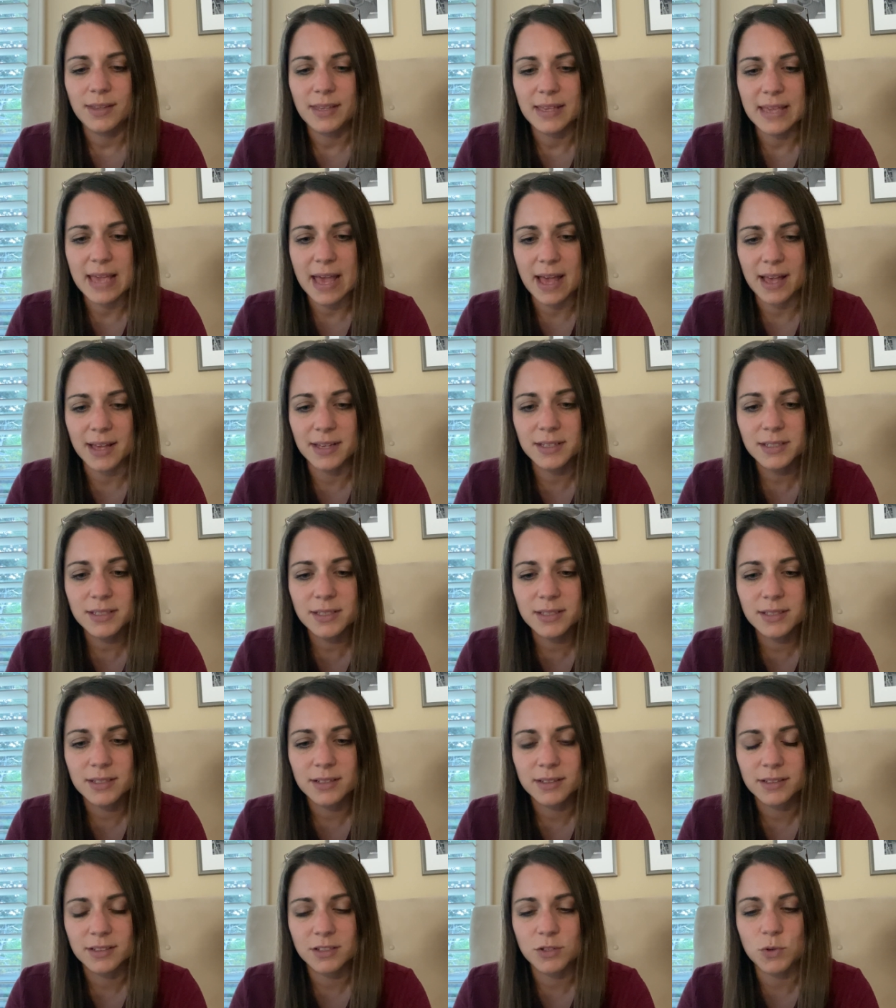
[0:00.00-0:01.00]

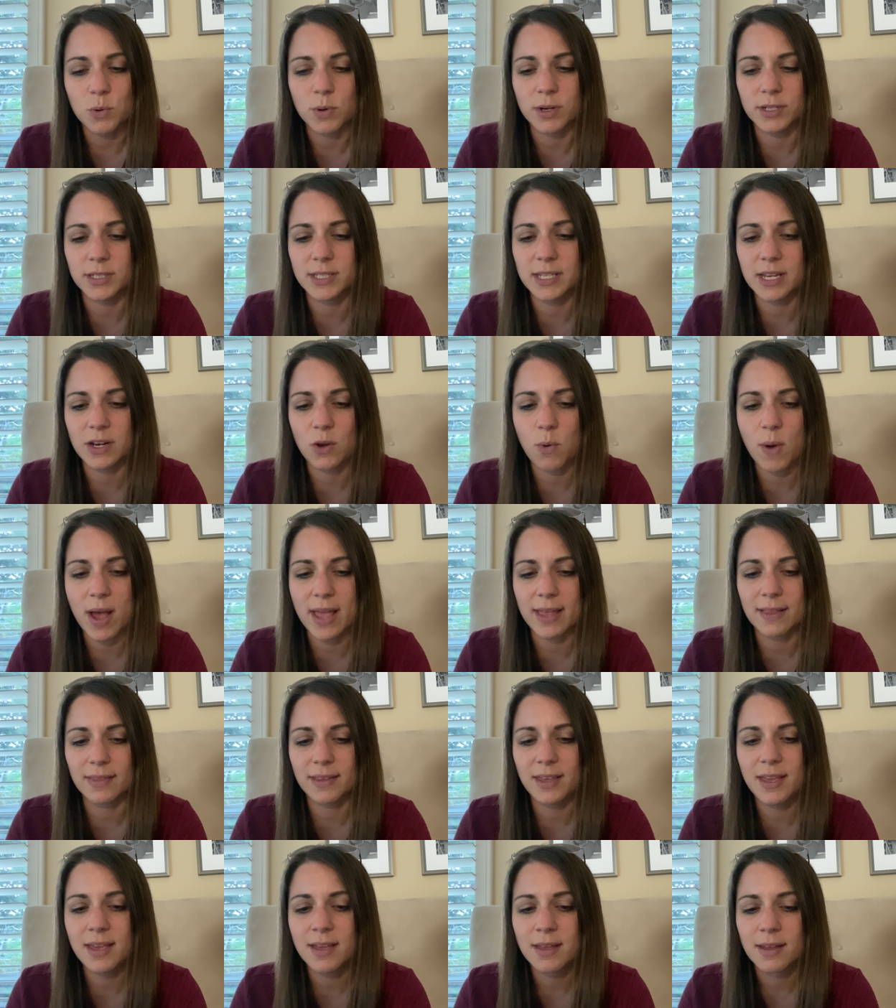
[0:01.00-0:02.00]
Yes, Soren said
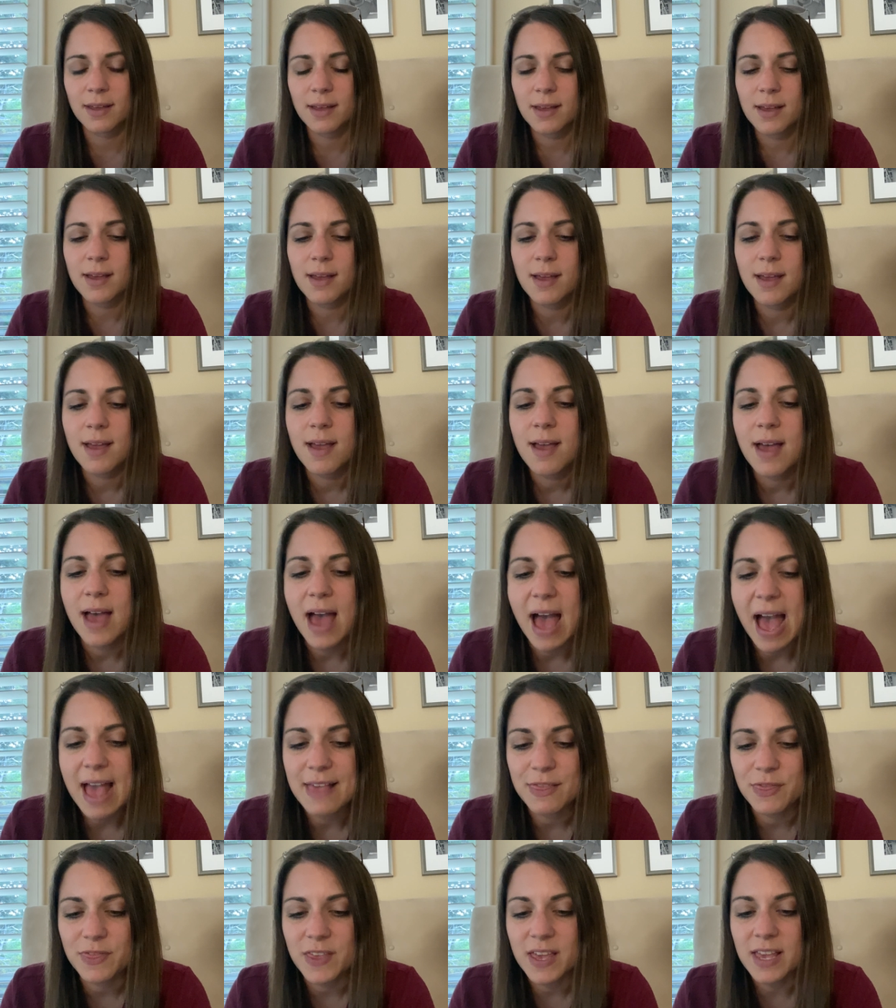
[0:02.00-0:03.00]
quietly.
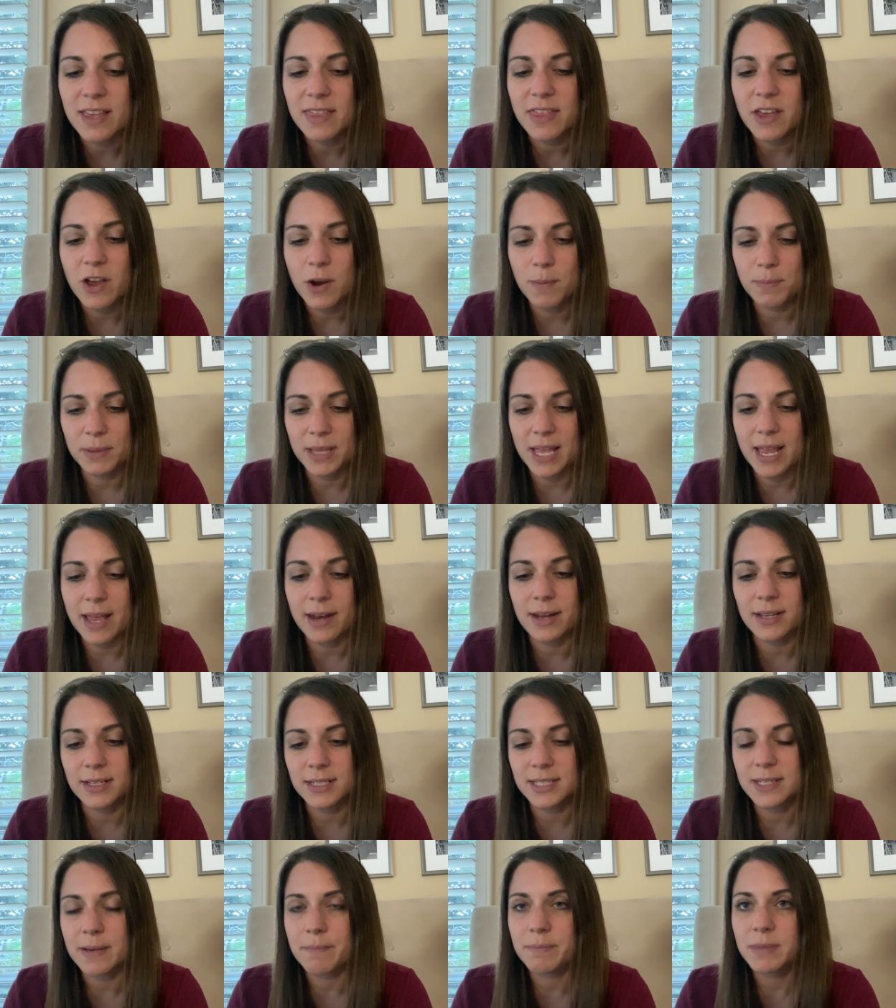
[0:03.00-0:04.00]
I think they are
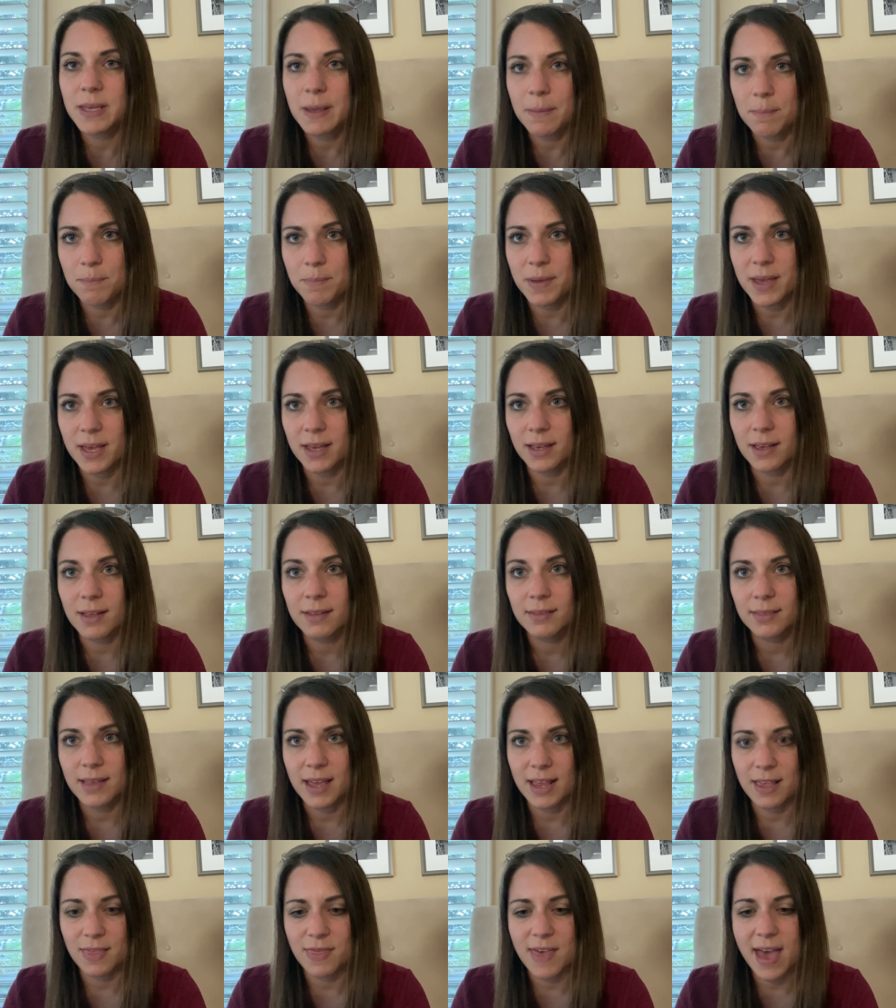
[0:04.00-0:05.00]
planning something big
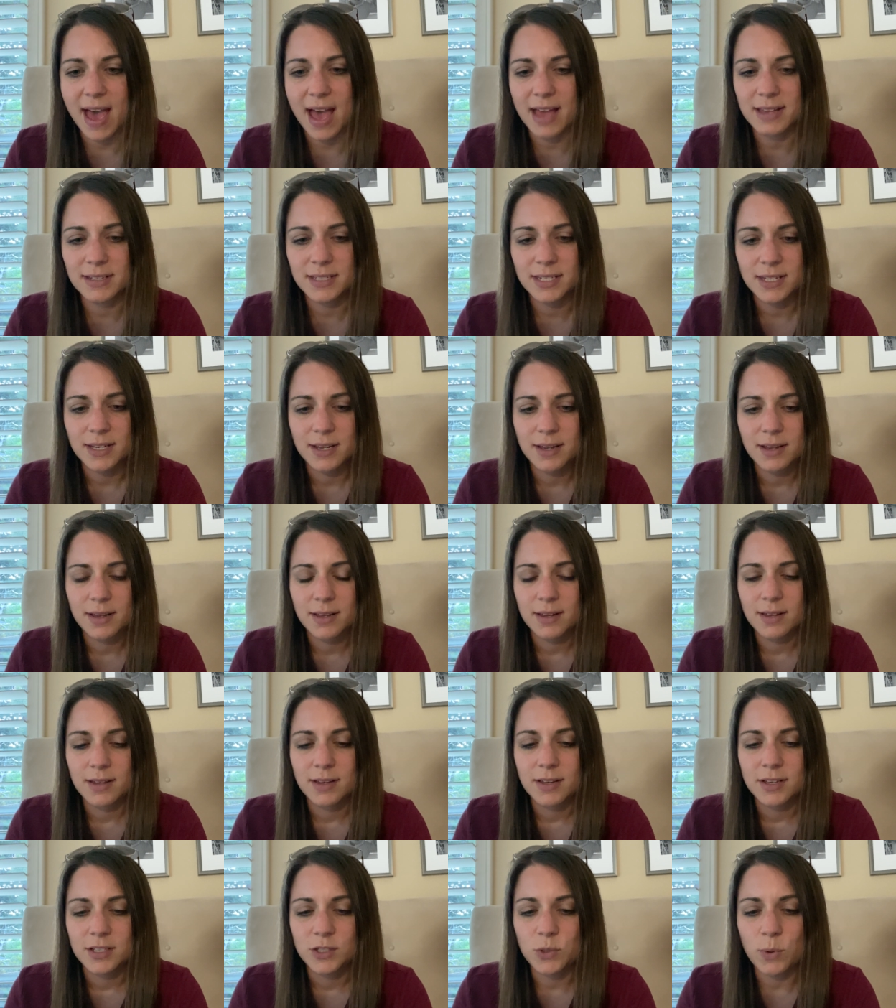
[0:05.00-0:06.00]
like that.
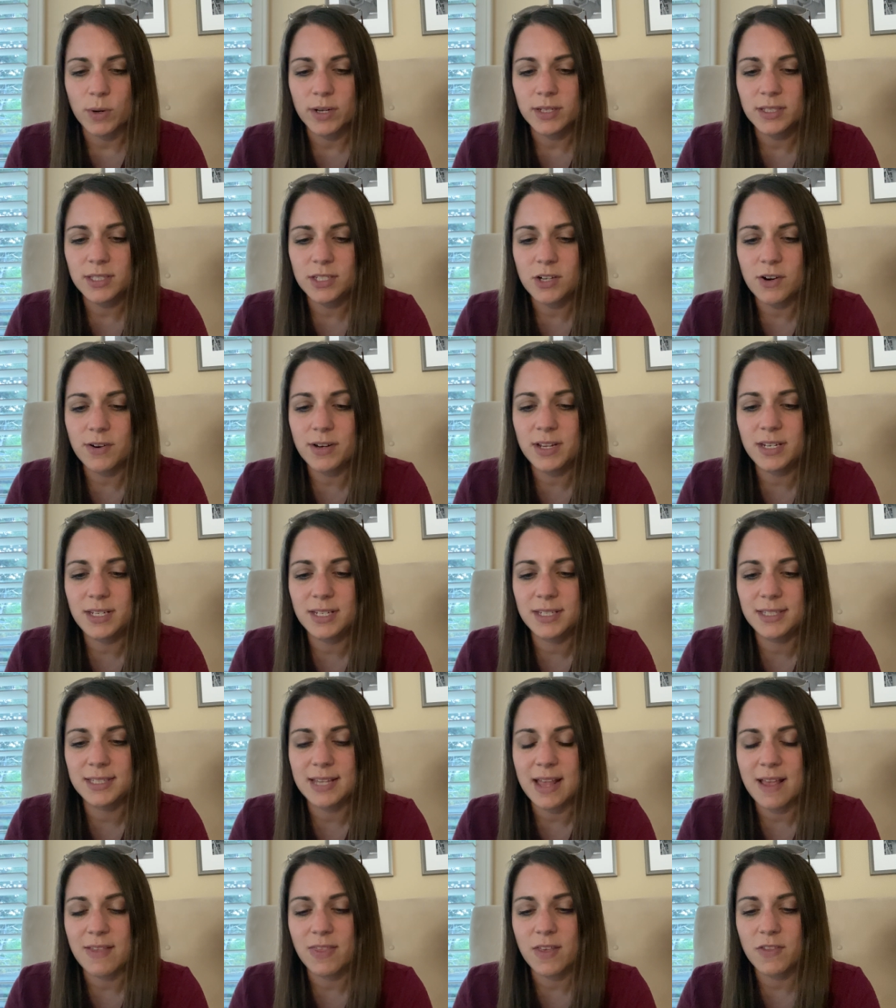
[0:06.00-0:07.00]
Soren started to
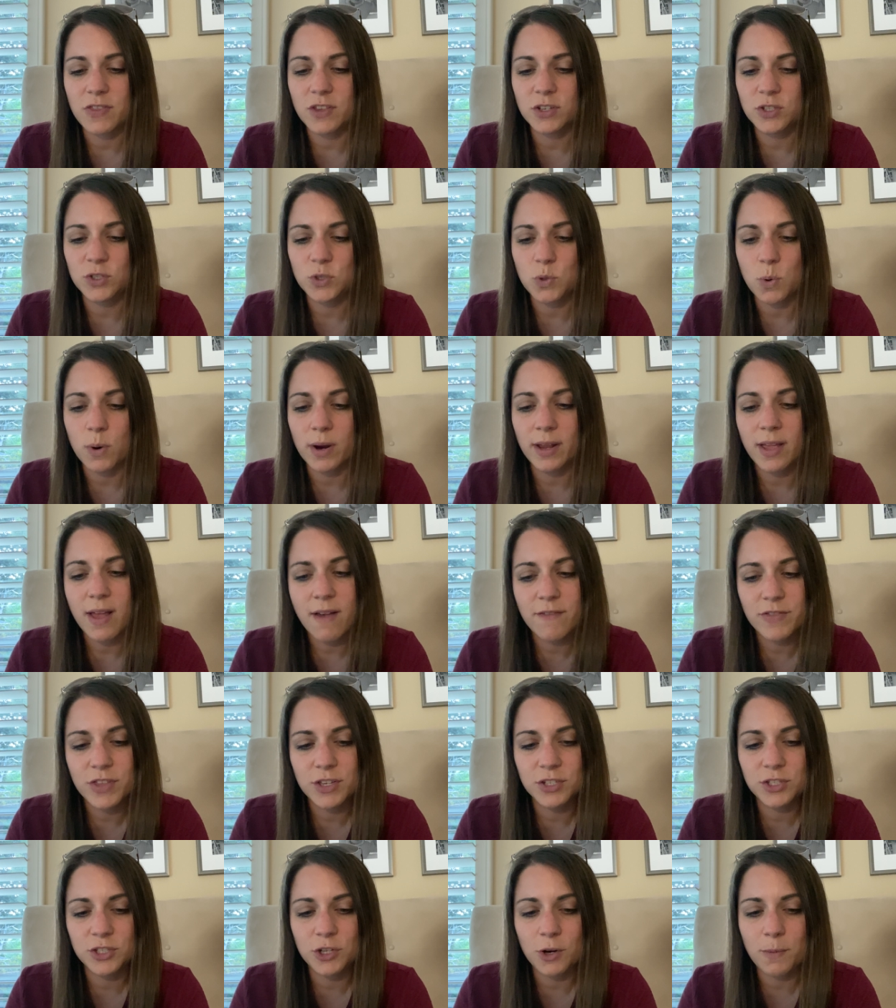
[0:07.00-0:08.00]
say that the story
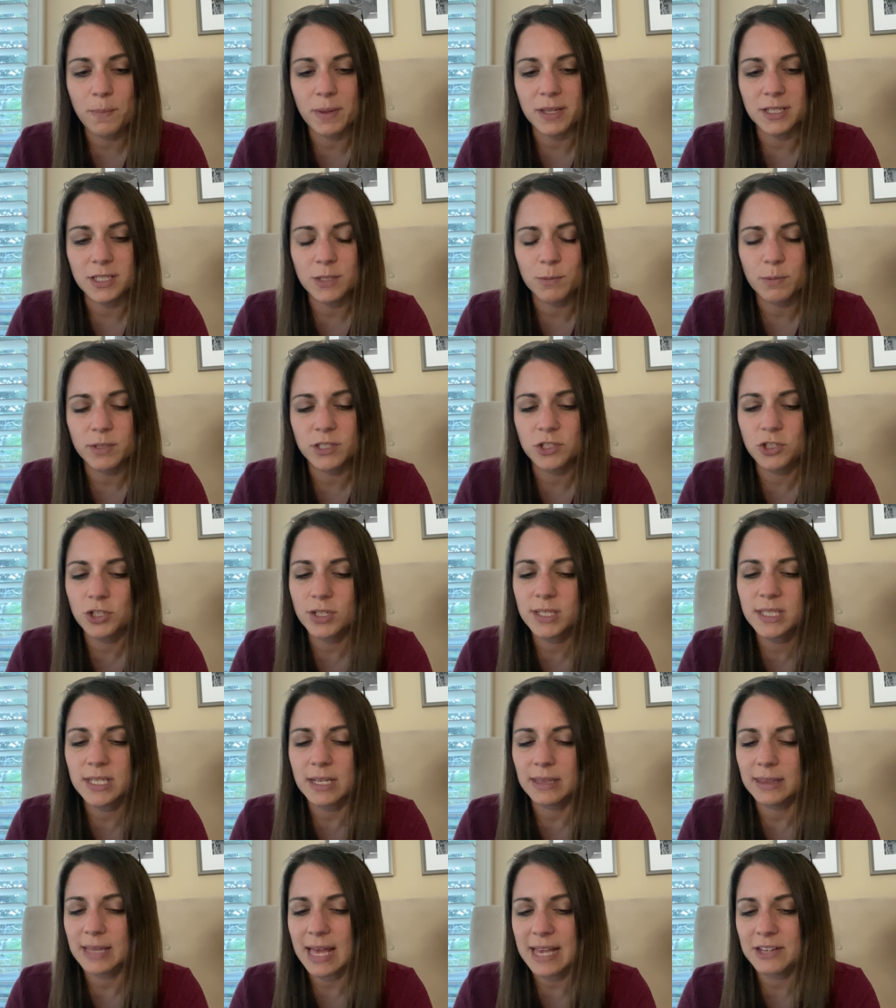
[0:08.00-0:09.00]
of the serpents was
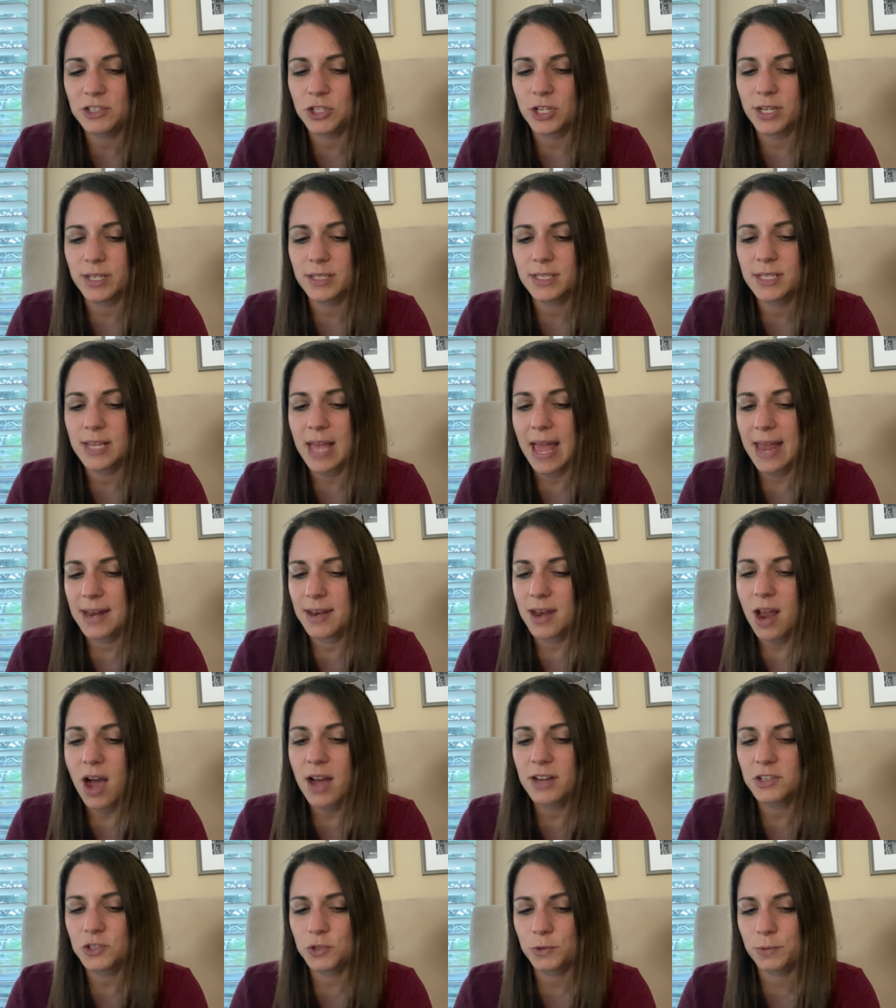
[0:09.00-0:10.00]
just a legend and
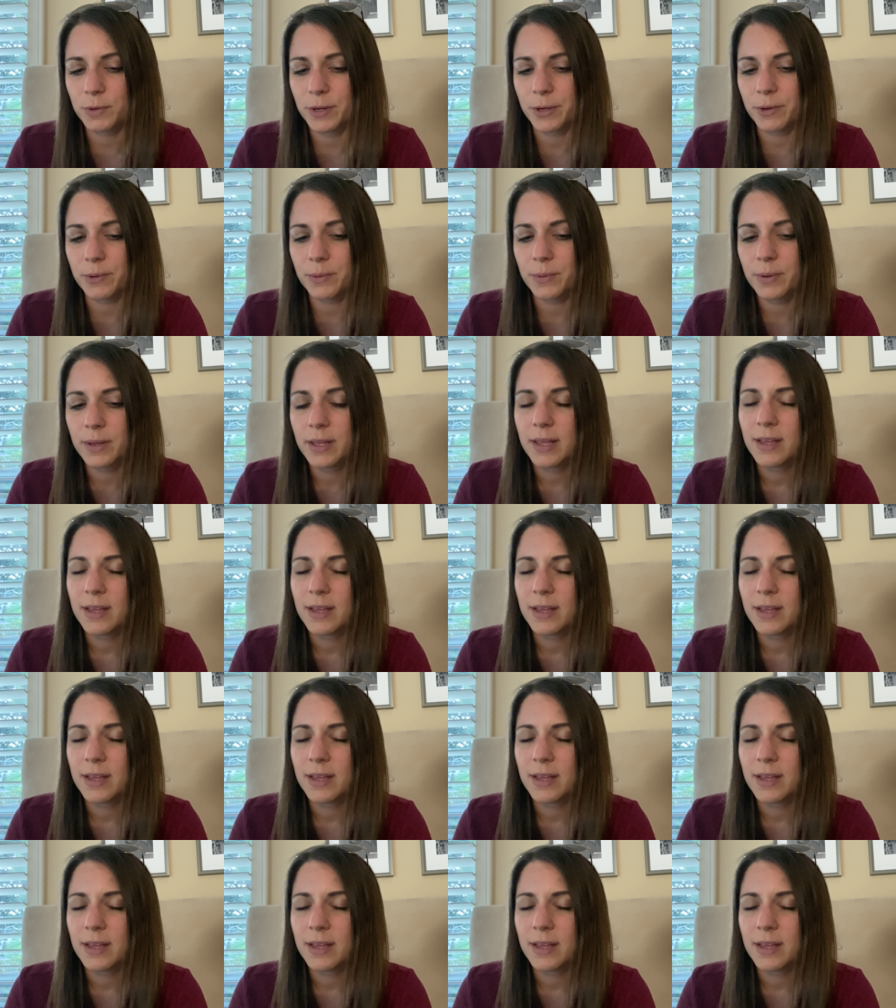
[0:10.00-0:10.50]
not true.